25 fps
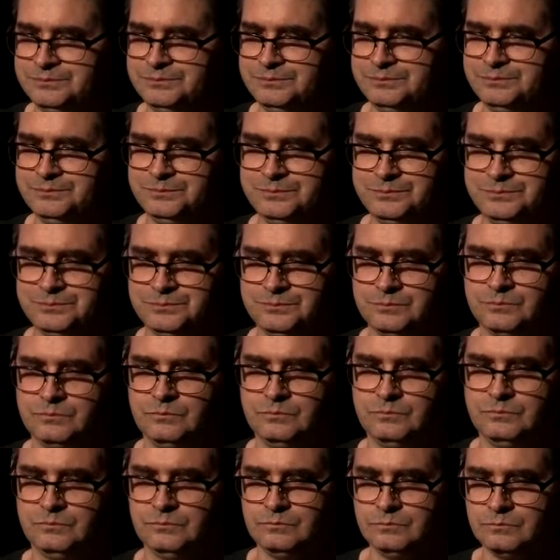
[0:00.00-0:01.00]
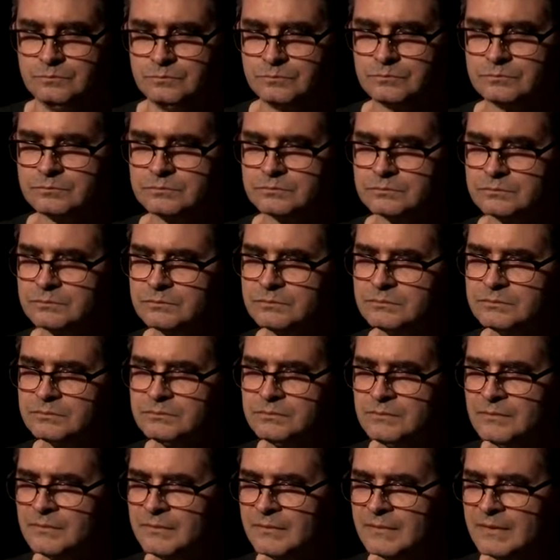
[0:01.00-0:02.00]

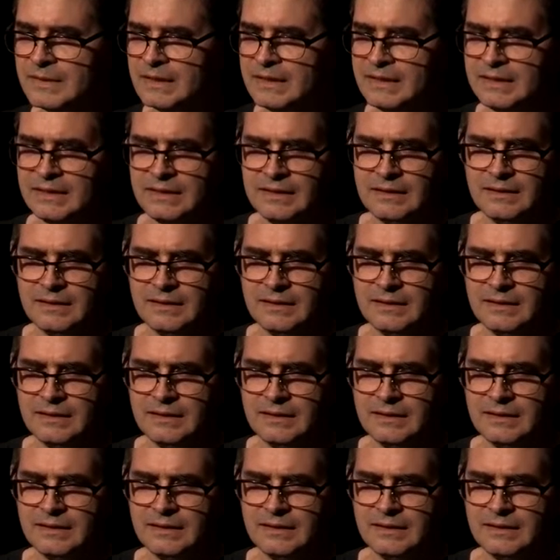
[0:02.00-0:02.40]
(silence)